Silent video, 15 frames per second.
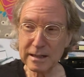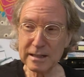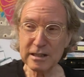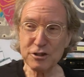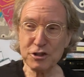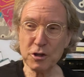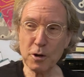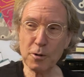
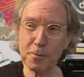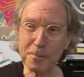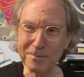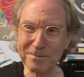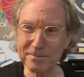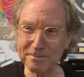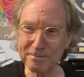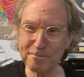So
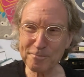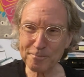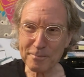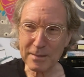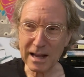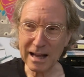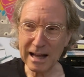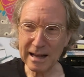
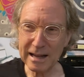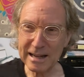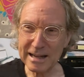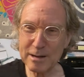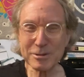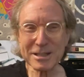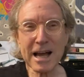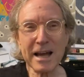
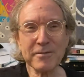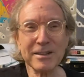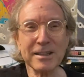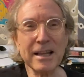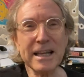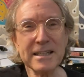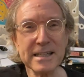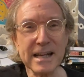it was kind of a
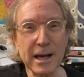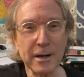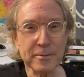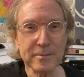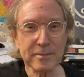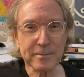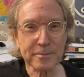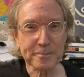letdown,
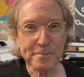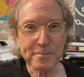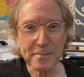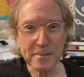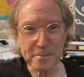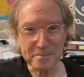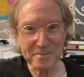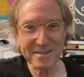
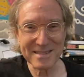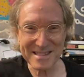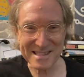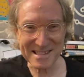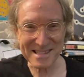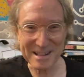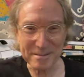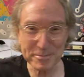
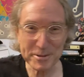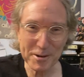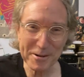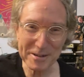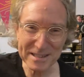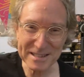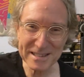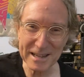I'm
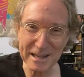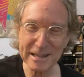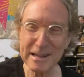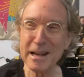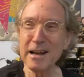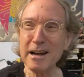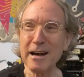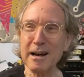sorry to say,
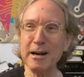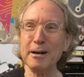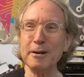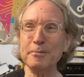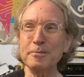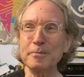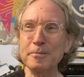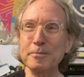
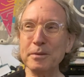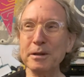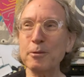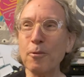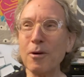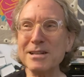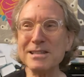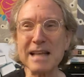but it
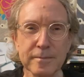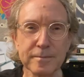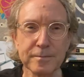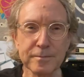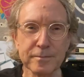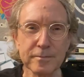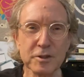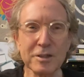was.
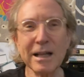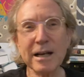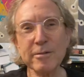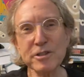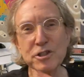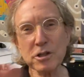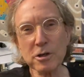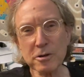So then I
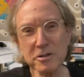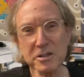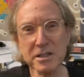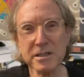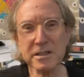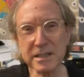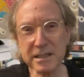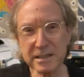returned to
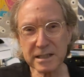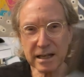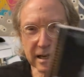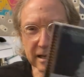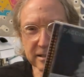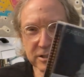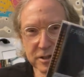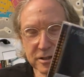the
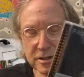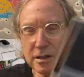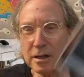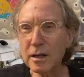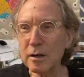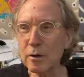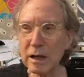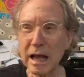D10X,
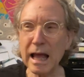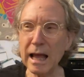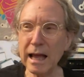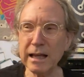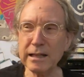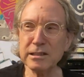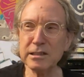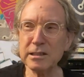
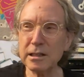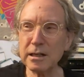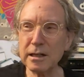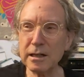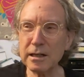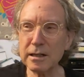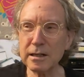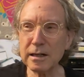
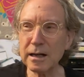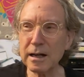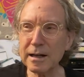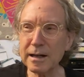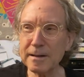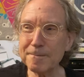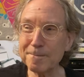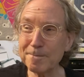and
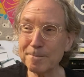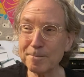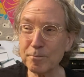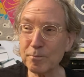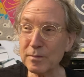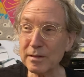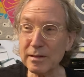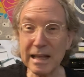
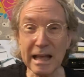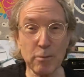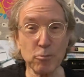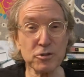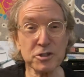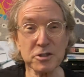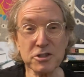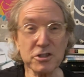it
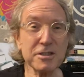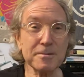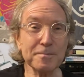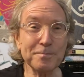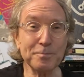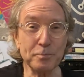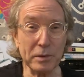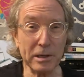was just
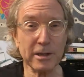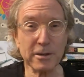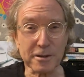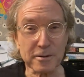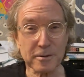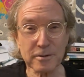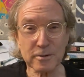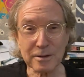
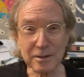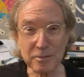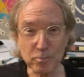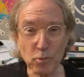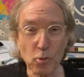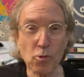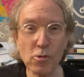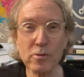bigger.
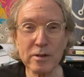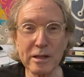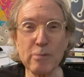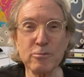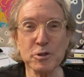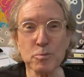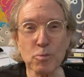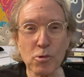There
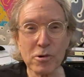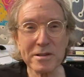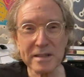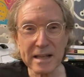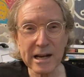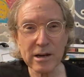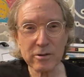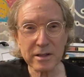was more
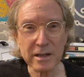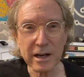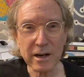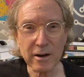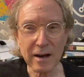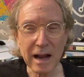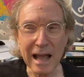there.